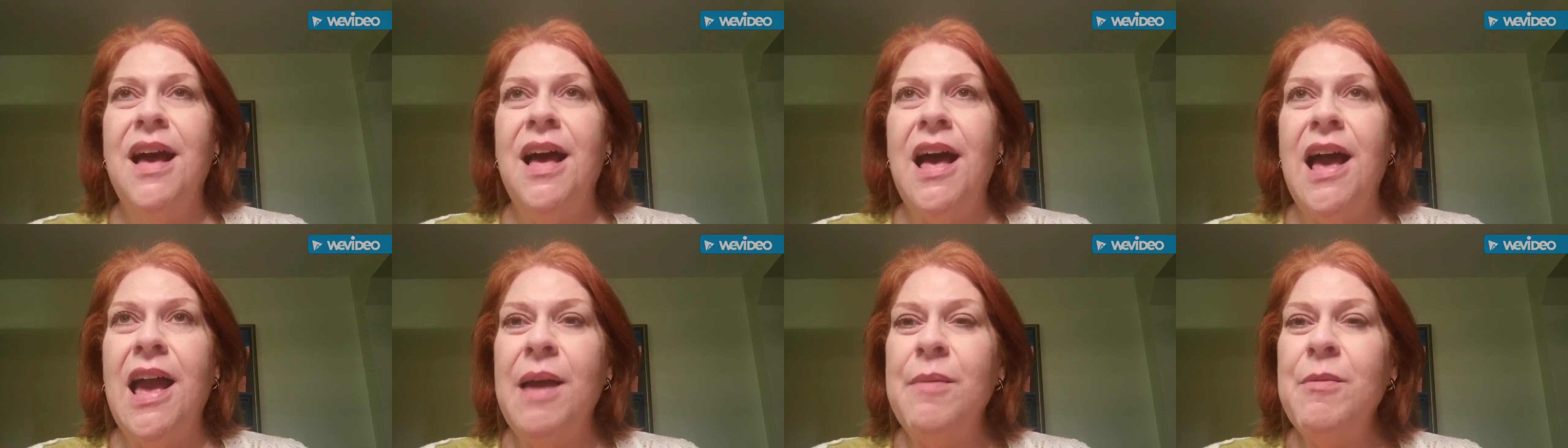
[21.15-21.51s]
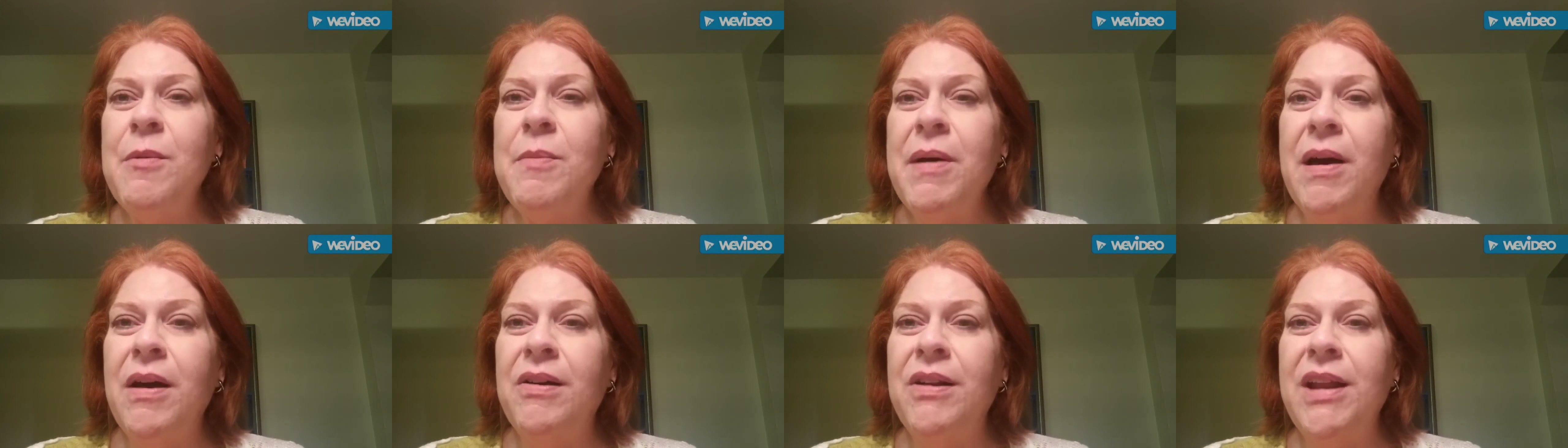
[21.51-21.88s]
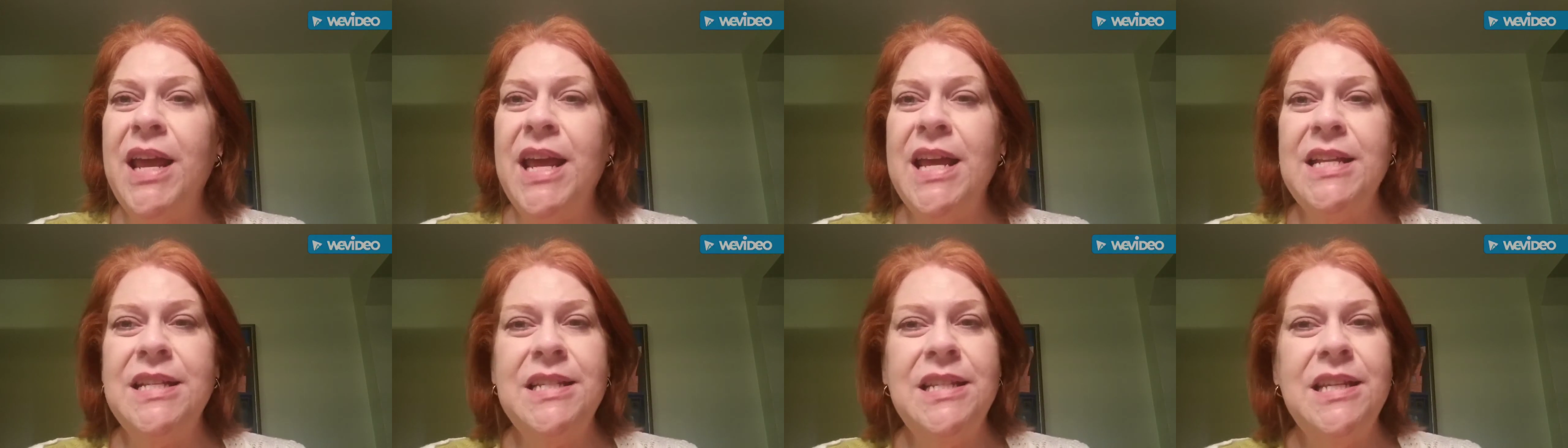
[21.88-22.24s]
I am about
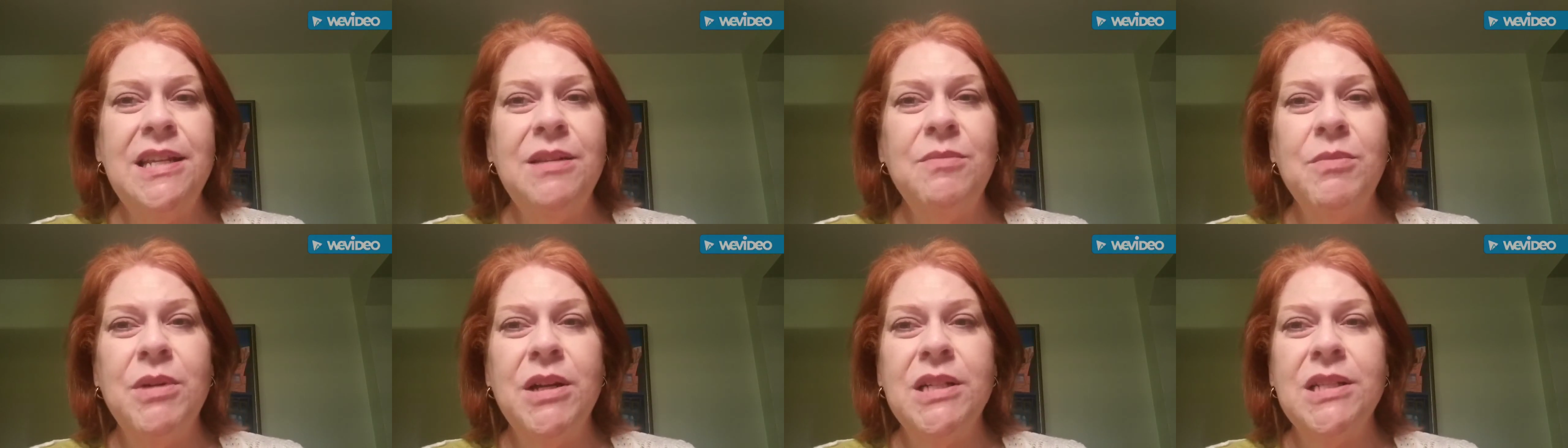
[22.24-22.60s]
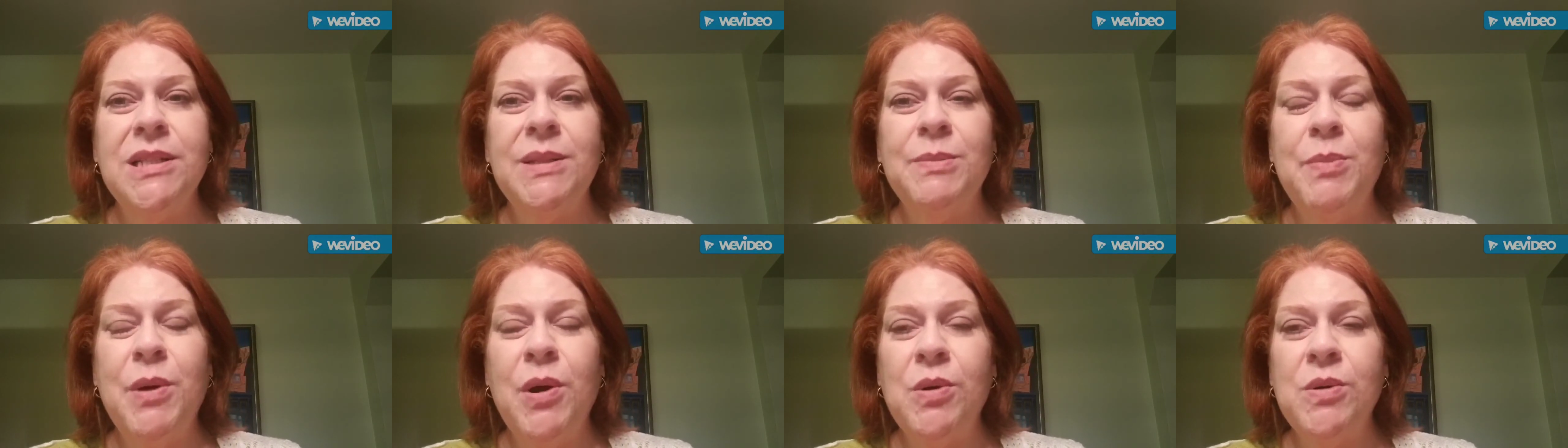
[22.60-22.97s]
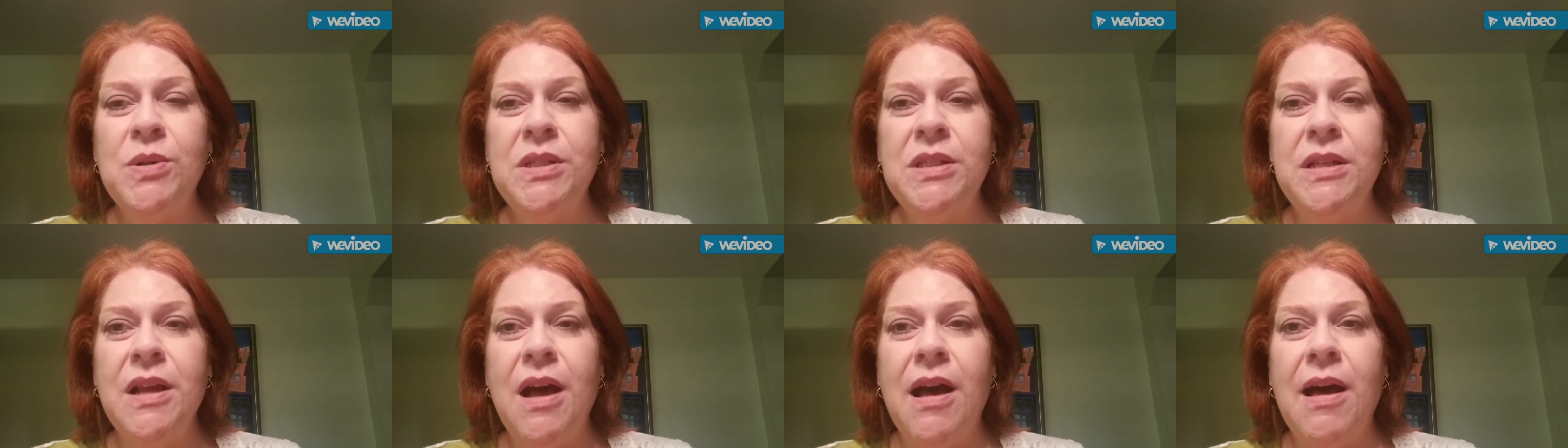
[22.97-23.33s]
18 months
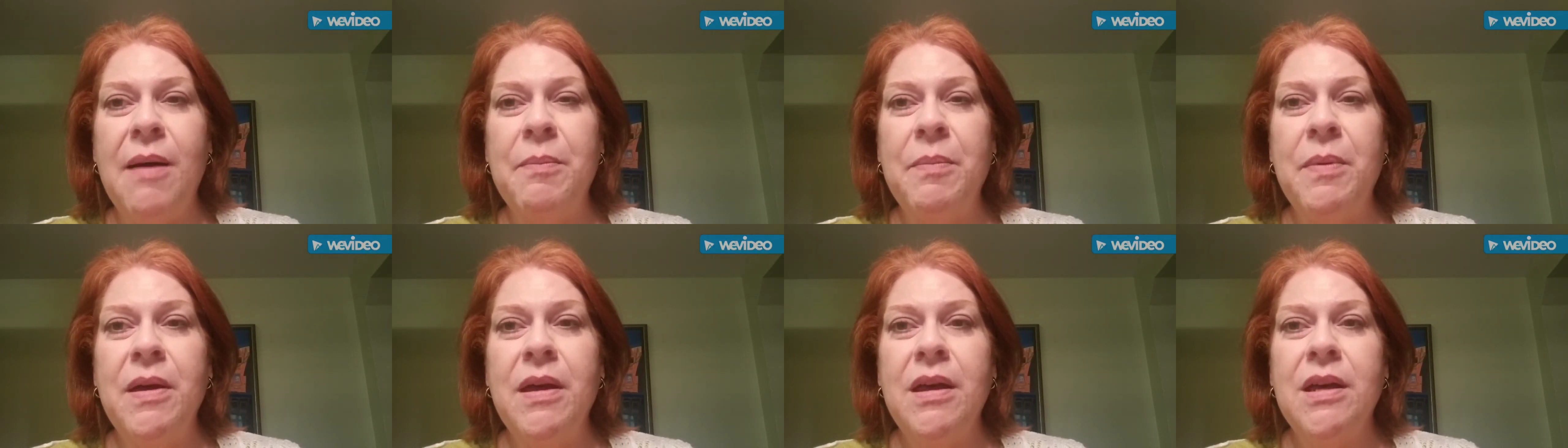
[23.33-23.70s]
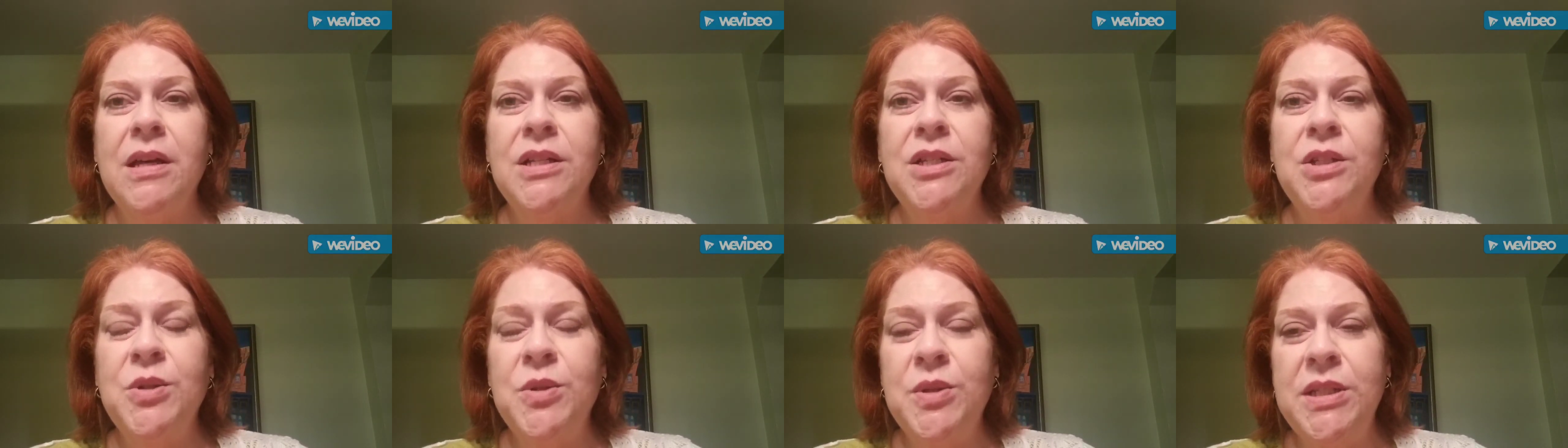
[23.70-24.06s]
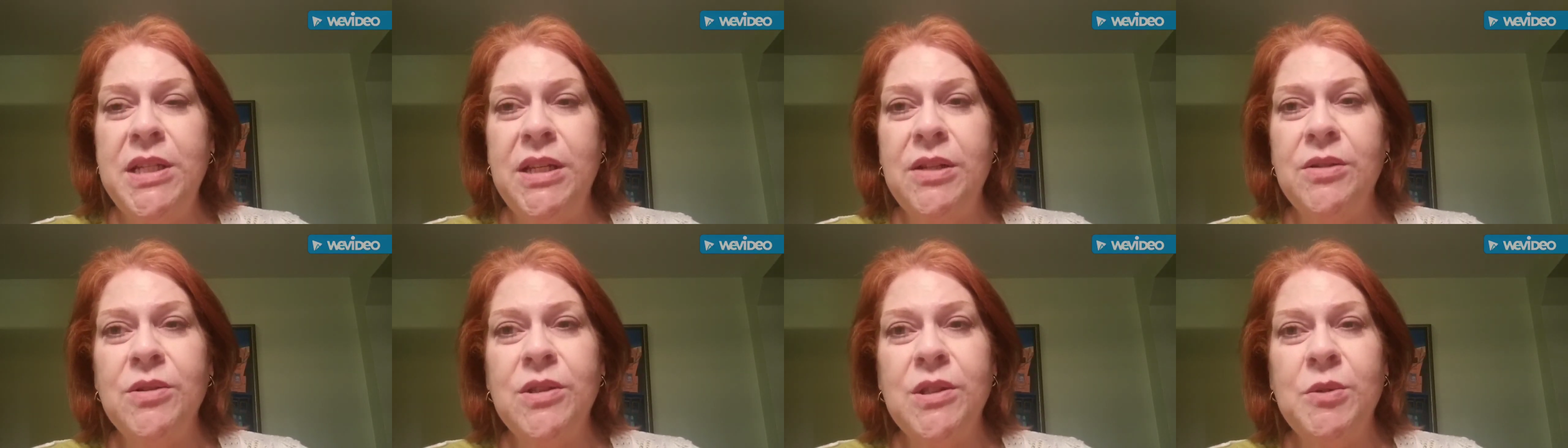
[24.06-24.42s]
post-op
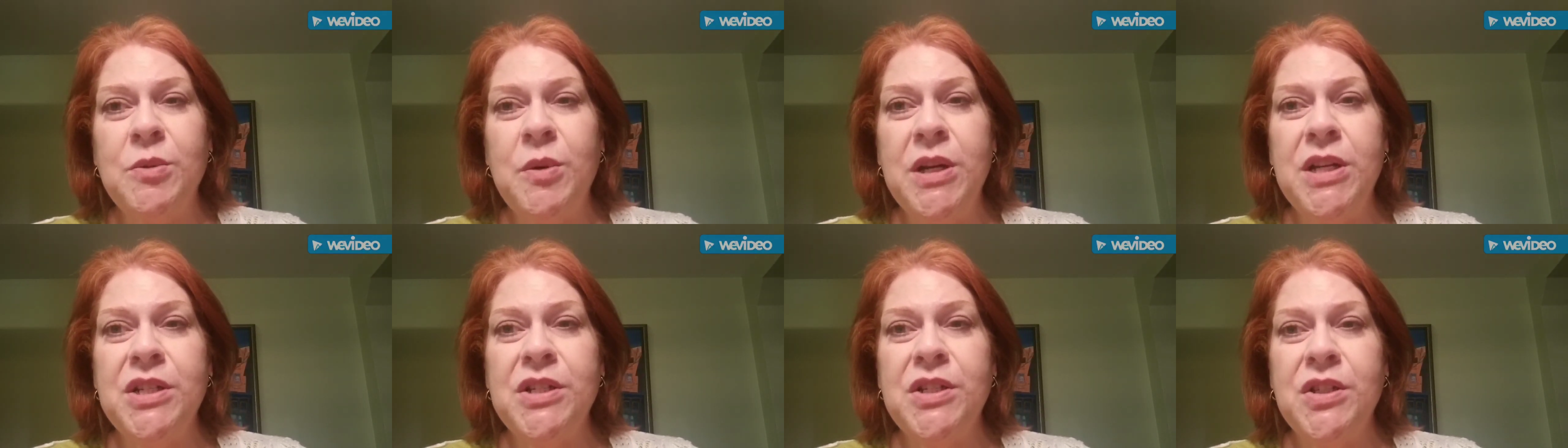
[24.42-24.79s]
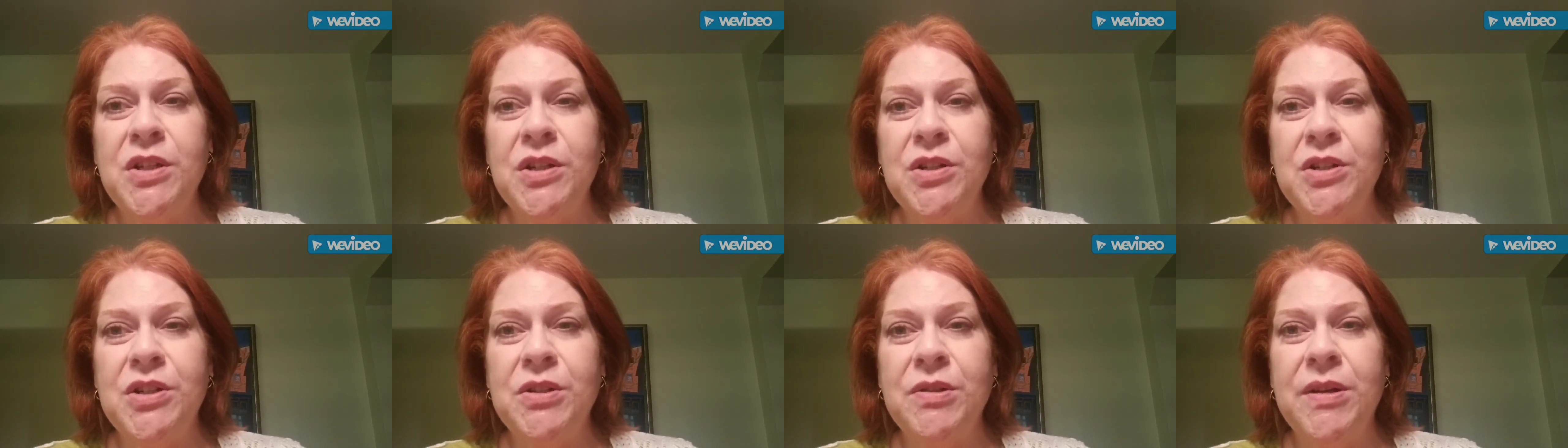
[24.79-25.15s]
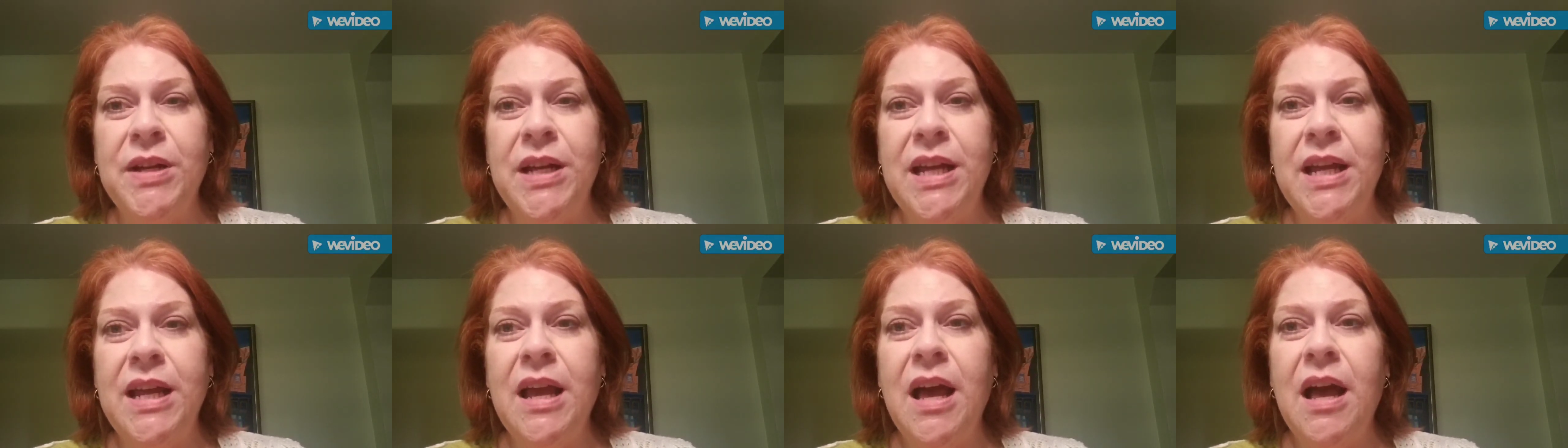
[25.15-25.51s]
duodenal switch
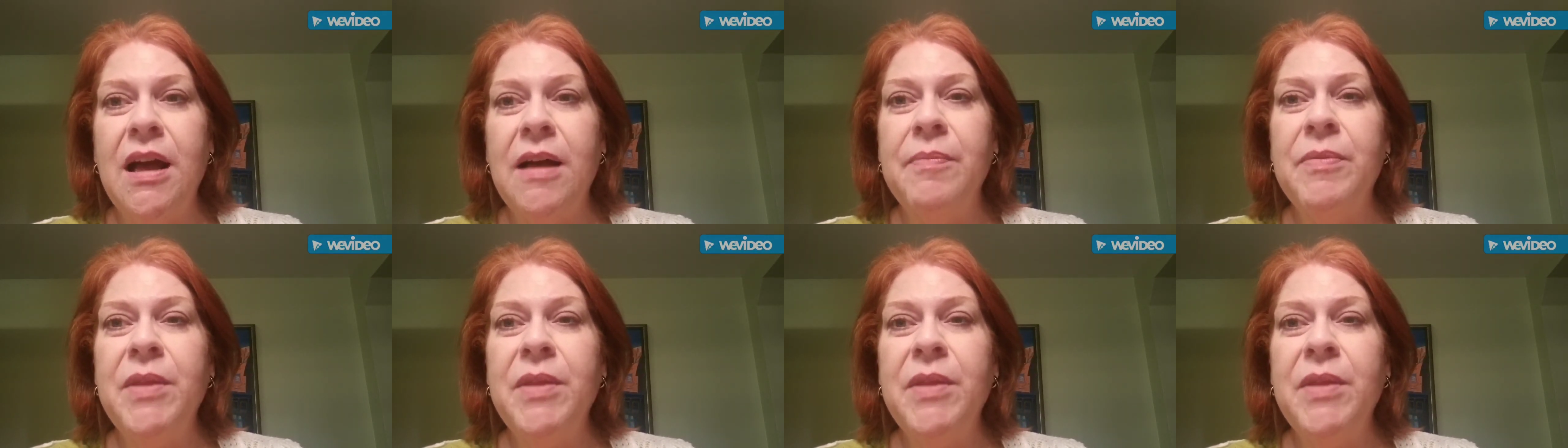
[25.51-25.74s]
surgery.